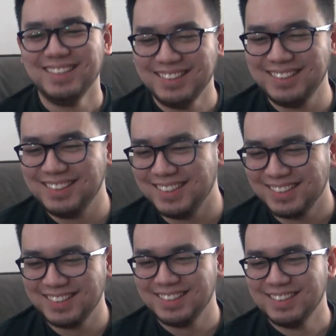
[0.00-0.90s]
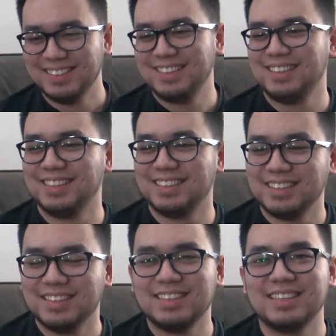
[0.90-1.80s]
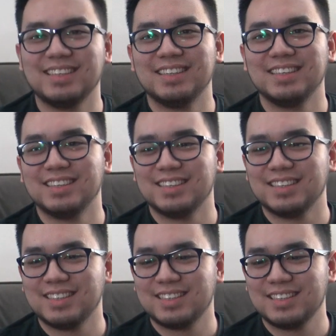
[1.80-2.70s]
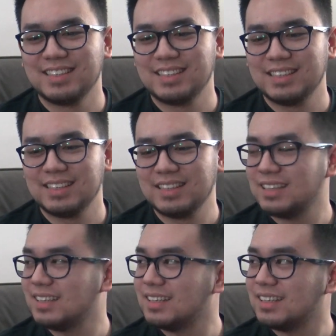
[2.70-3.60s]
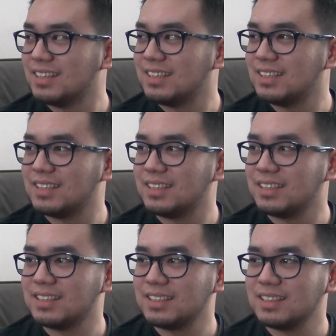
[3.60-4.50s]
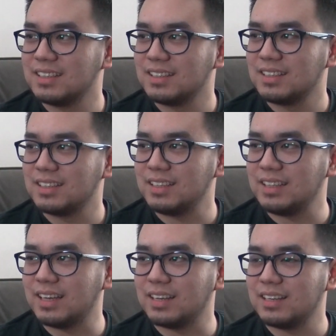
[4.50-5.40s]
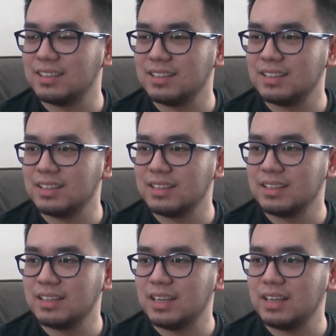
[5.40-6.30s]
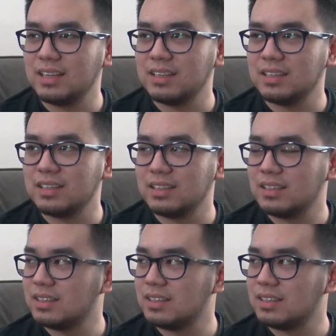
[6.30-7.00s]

(silent)